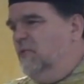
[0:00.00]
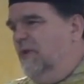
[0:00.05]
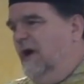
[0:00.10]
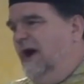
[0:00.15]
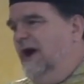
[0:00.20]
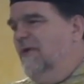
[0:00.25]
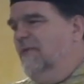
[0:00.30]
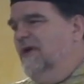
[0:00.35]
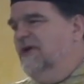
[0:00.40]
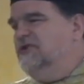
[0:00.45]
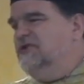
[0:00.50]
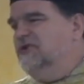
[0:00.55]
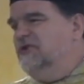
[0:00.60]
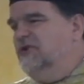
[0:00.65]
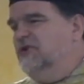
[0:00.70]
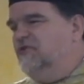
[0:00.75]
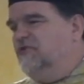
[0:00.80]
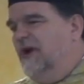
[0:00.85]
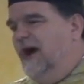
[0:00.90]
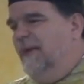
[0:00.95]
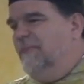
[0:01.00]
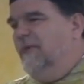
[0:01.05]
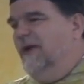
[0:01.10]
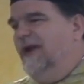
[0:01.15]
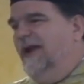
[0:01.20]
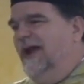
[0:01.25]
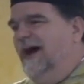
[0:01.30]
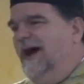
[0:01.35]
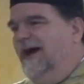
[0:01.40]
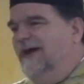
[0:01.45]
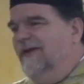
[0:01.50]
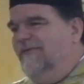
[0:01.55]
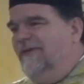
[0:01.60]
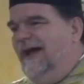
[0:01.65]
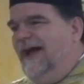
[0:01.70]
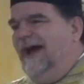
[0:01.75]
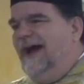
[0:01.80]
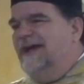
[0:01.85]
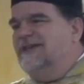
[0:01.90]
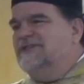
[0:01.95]
I want you to drop a lot
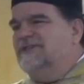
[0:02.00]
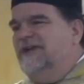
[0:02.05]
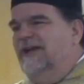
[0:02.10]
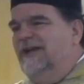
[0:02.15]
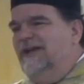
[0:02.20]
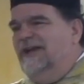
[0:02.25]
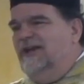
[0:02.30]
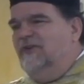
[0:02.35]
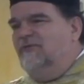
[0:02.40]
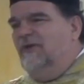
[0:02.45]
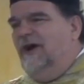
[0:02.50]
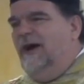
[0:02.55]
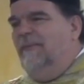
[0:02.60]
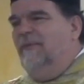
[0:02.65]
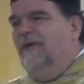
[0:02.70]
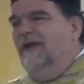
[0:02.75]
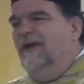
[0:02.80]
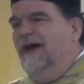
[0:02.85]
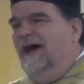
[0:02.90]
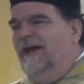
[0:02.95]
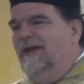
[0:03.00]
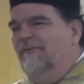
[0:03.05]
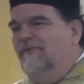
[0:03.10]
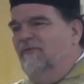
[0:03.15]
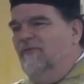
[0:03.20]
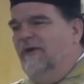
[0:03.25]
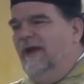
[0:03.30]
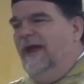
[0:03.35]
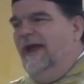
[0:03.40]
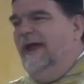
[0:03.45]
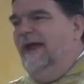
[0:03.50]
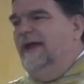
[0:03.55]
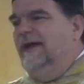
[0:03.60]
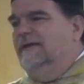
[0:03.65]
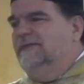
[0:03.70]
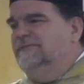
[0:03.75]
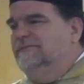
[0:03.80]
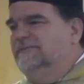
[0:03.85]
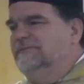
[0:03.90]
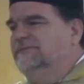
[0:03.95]
of, accidentally drop a lot of
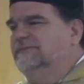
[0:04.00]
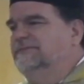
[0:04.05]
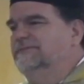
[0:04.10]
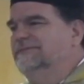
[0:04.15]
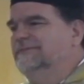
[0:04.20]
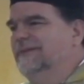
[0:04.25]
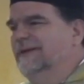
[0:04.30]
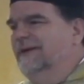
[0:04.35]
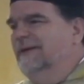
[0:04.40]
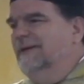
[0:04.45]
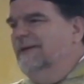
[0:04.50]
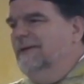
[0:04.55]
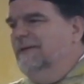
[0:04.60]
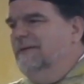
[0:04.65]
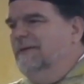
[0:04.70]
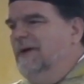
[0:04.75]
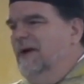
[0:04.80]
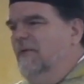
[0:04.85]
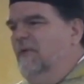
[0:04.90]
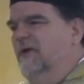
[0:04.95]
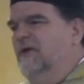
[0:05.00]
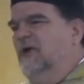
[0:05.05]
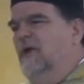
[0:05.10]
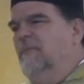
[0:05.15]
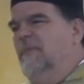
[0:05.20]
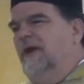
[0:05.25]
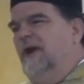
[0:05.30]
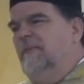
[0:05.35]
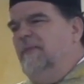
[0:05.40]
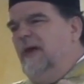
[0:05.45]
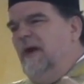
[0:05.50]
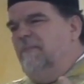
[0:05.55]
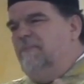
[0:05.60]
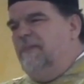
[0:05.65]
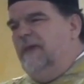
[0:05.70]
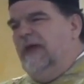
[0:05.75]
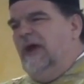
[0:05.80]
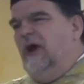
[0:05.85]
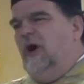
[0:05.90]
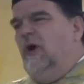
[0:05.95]
grain. I want there better be a
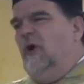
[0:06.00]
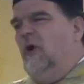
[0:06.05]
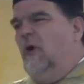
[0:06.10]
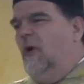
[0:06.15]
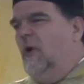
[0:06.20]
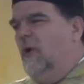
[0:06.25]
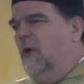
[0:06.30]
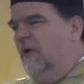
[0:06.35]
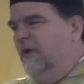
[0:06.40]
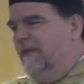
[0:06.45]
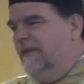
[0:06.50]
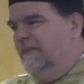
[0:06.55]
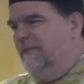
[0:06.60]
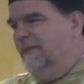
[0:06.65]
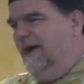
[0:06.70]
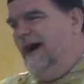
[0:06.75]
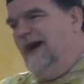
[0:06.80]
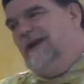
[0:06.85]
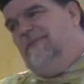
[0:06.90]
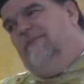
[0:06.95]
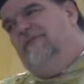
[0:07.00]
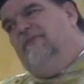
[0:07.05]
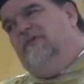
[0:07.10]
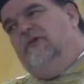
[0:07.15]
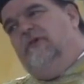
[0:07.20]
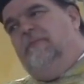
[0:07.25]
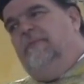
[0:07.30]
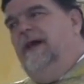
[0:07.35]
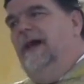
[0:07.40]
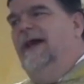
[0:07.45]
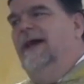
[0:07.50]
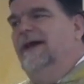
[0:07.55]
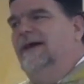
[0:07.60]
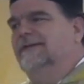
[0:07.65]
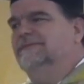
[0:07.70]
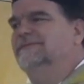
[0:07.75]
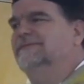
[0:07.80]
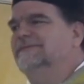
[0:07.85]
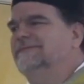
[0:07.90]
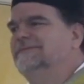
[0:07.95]
big hole in the bottom of your bag.
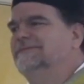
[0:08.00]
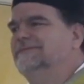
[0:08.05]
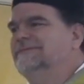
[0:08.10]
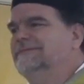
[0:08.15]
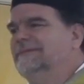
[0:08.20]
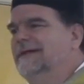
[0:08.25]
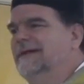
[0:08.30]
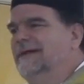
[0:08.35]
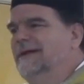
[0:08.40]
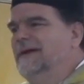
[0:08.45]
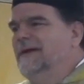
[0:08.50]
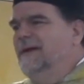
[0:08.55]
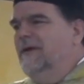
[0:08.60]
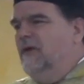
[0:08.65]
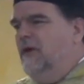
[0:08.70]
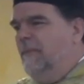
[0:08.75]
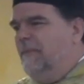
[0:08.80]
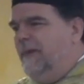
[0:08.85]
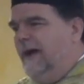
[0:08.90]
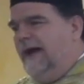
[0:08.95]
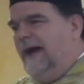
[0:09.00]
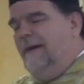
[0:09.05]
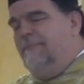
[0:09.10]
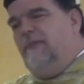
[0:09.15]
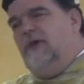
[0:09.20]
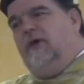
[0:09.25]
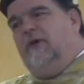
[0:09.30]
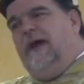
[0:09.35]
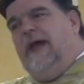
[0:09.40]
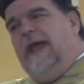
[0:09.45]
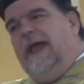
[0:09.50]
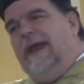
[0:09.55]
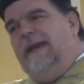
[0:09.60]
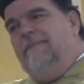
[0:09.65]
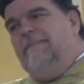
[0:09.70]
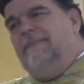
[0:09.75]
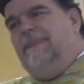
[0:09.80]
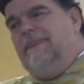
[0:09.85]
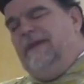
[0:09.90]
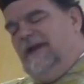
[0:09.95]
You pick up the
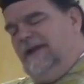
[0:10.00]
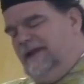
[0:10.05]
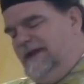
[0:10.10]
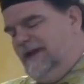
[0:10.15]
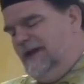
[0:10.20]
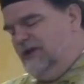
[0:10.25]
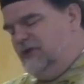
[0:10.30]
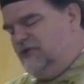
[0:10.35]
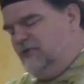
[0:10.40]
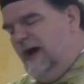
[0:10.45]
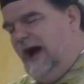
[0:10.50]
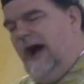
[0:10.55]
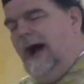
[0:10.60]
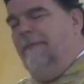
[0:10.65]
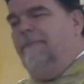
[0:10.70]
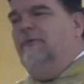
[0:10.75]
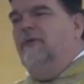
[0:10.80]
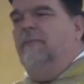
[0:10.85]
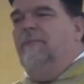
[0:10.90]
grain and let it drop.